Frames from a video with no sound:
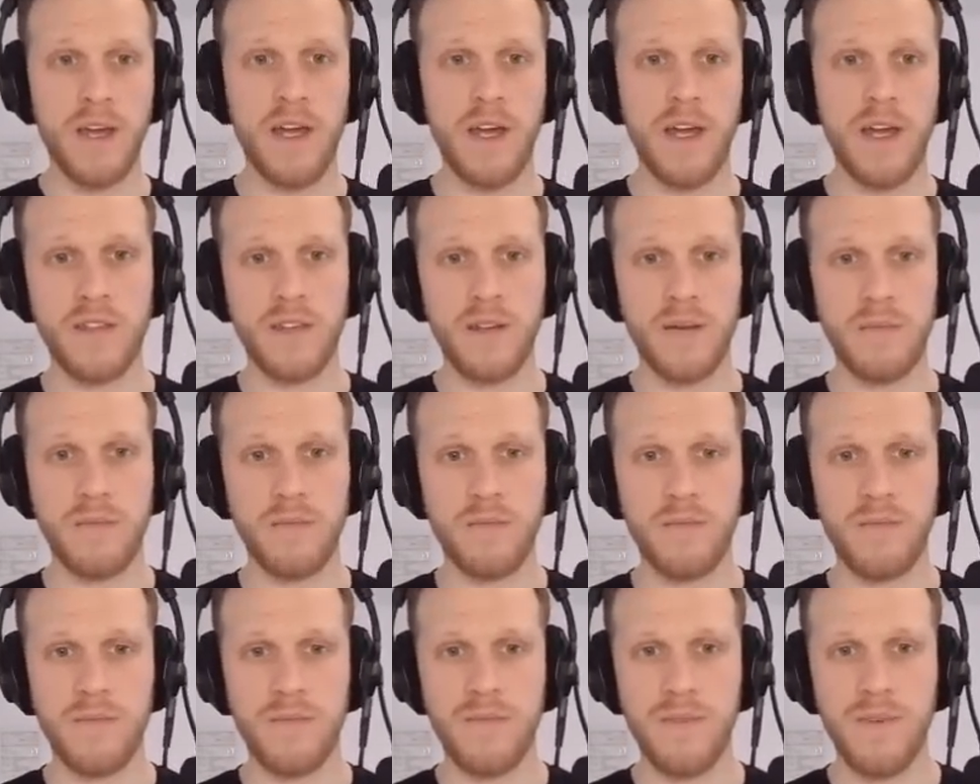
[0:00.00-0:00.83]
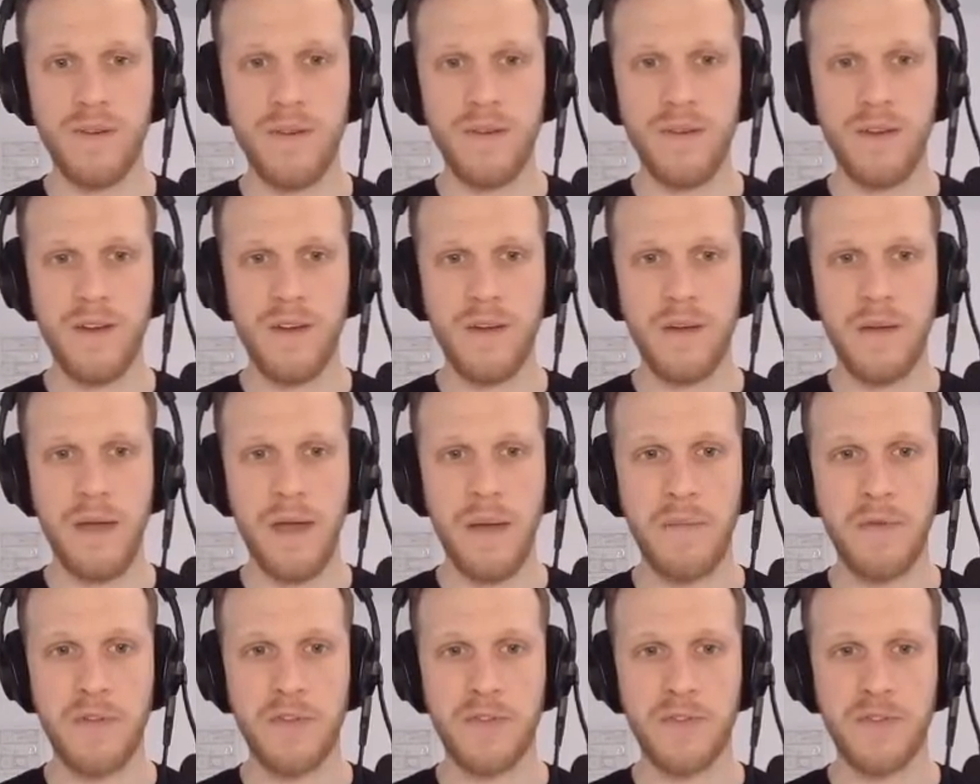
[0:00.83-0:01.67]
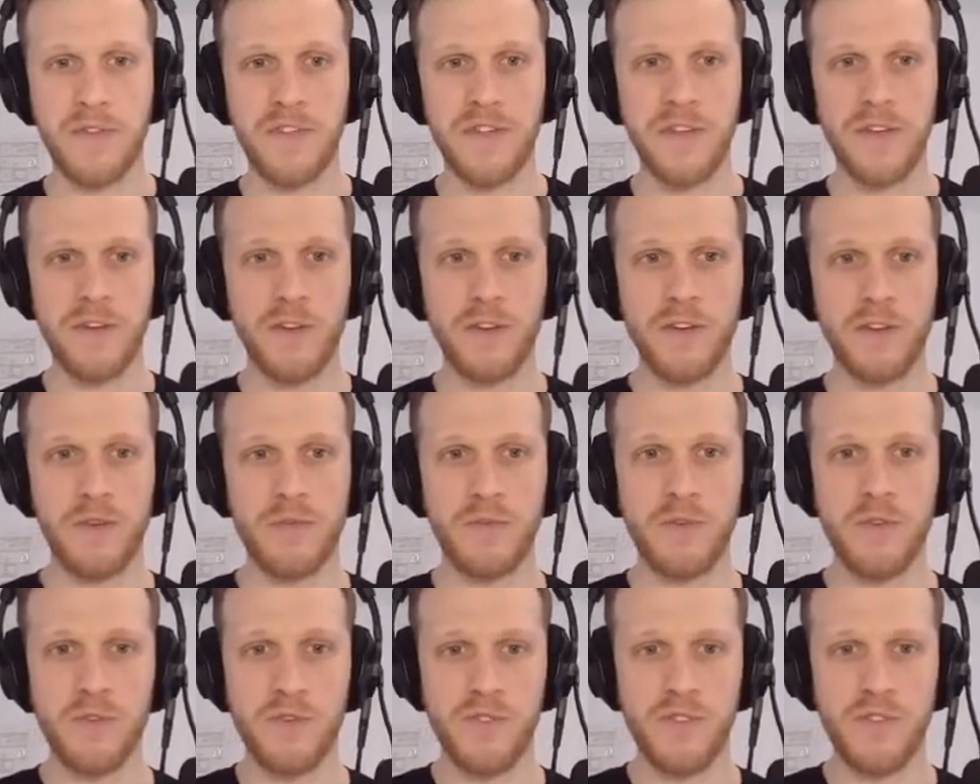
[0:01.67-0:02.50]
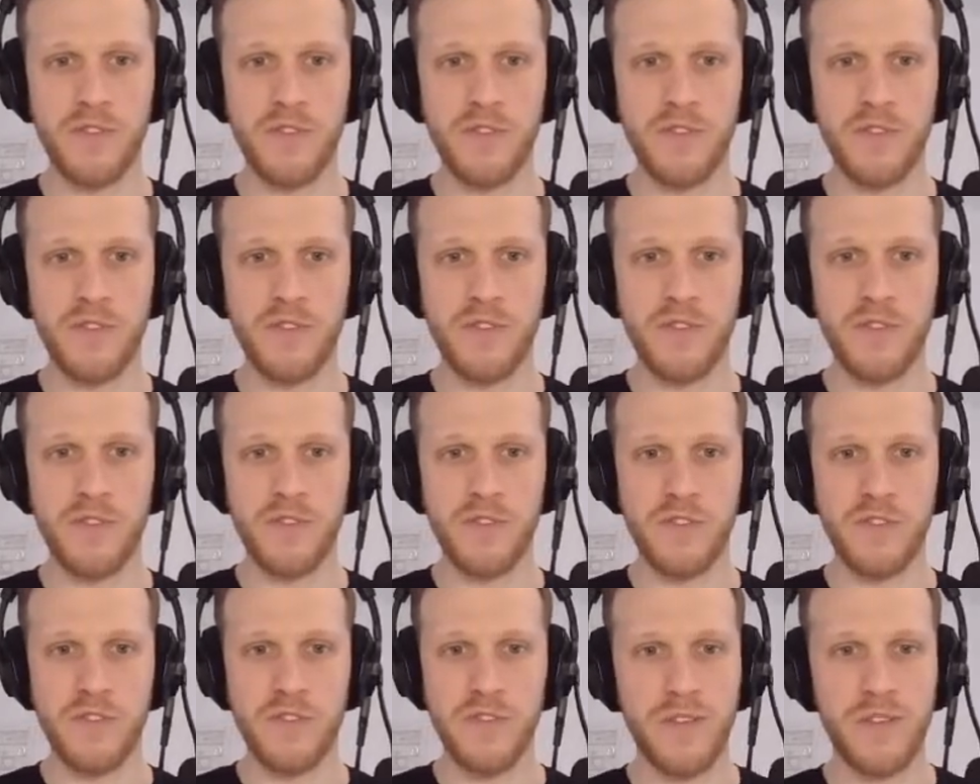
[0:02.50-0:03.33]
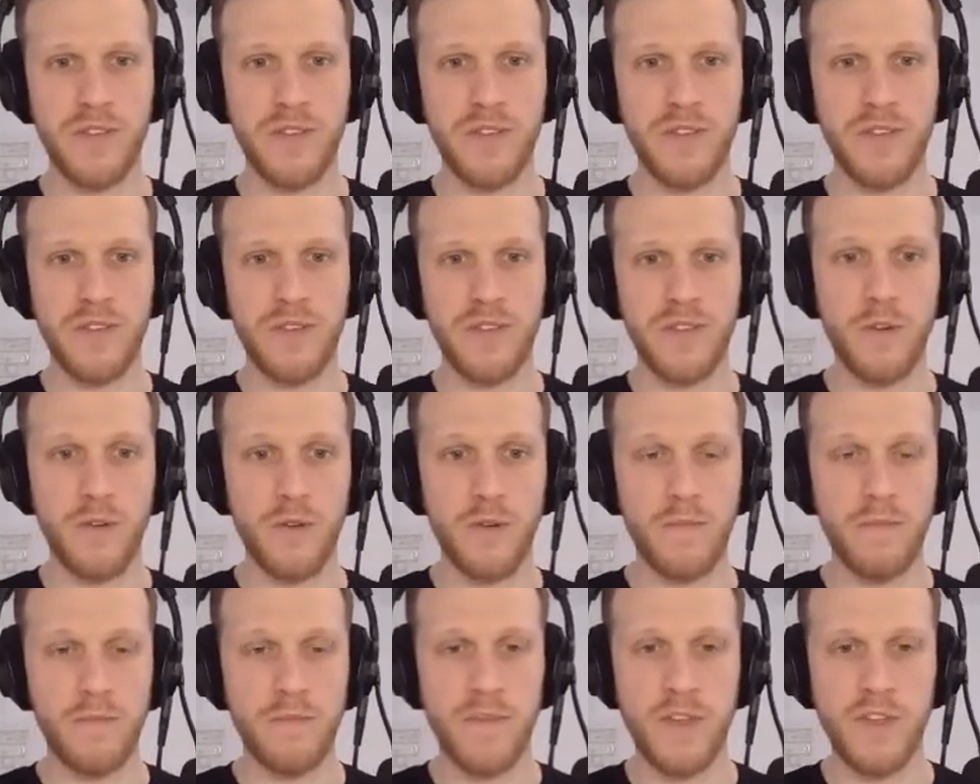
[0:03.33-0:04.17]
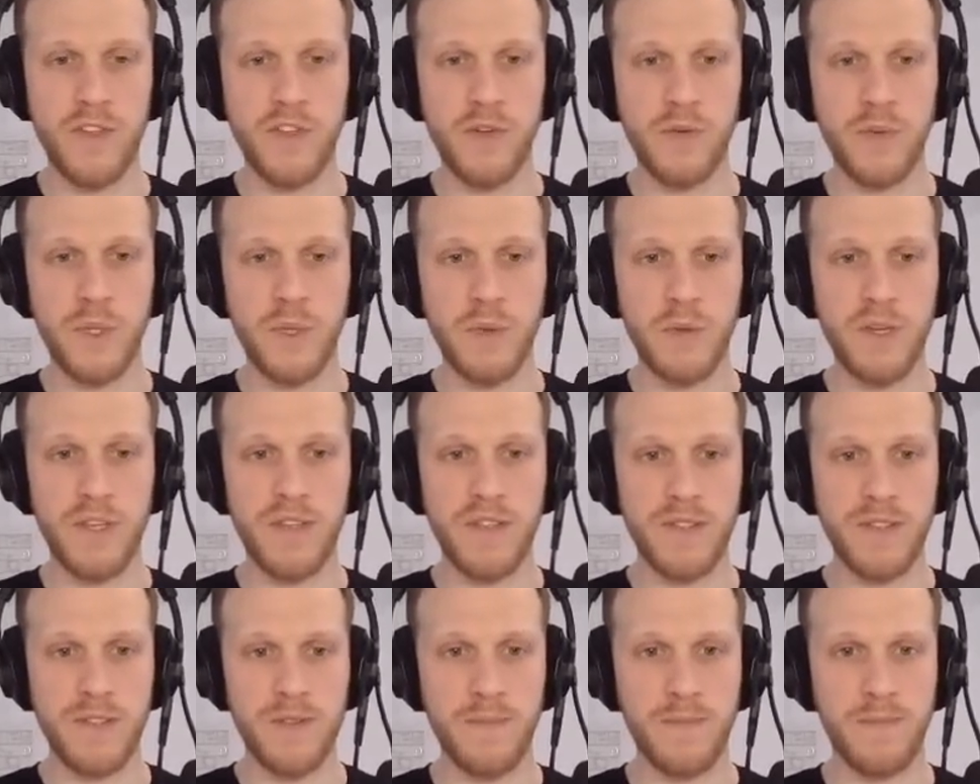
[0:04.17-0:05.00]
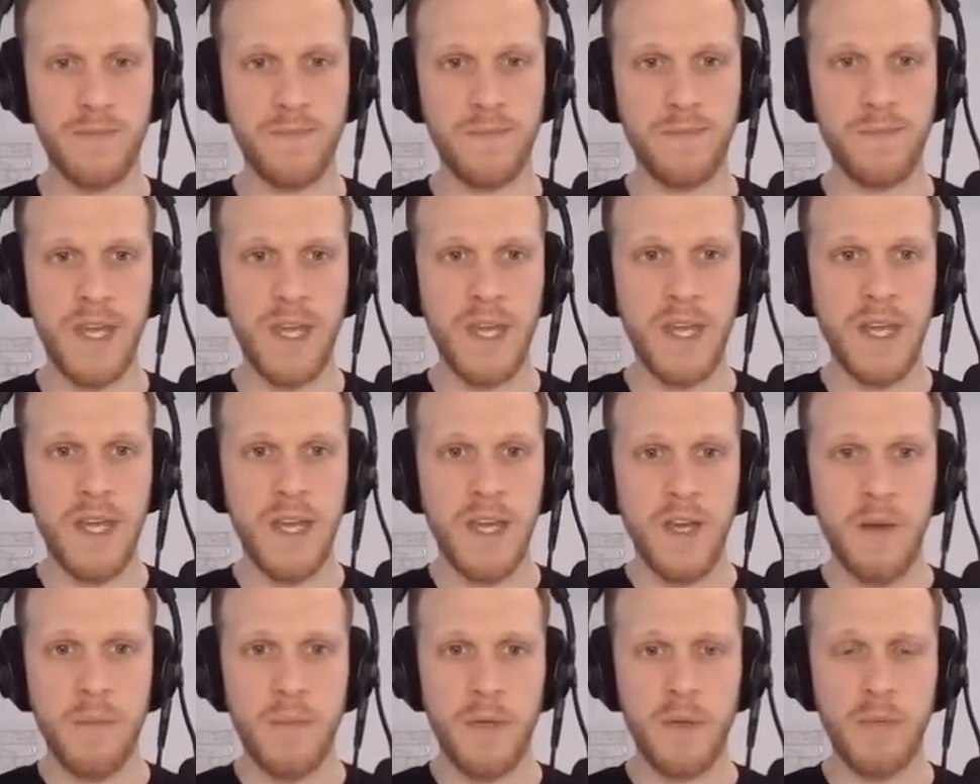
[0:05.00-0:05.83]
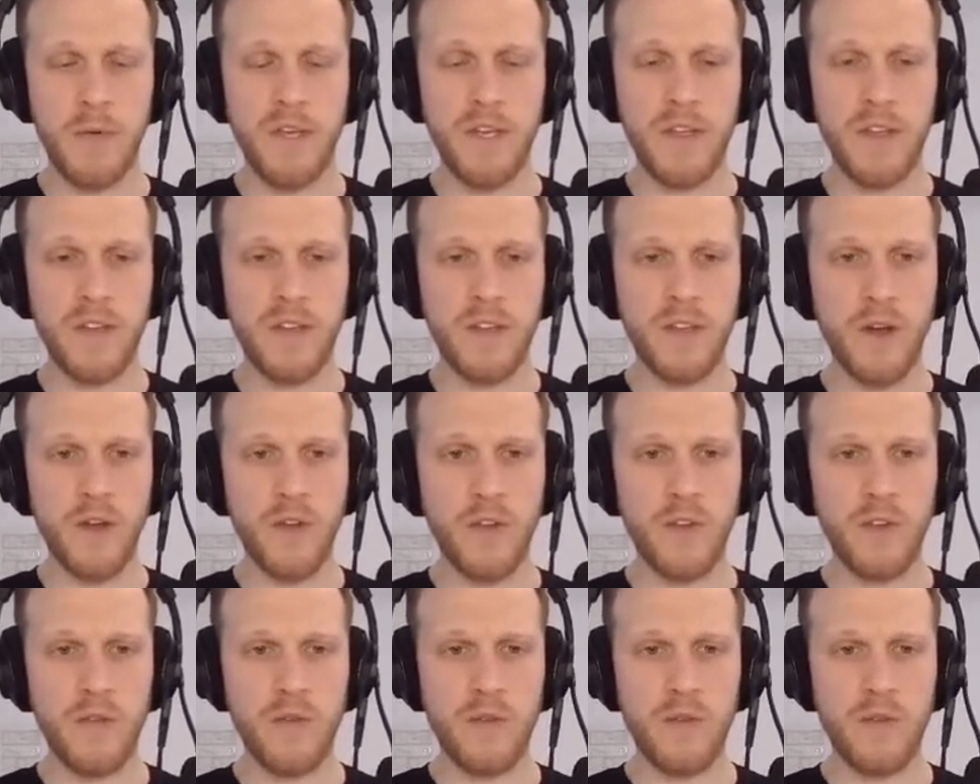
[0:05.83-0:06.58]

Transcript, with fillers: And yeah, uh, happy to see your contributions if you're interested or your issue requests. But we don't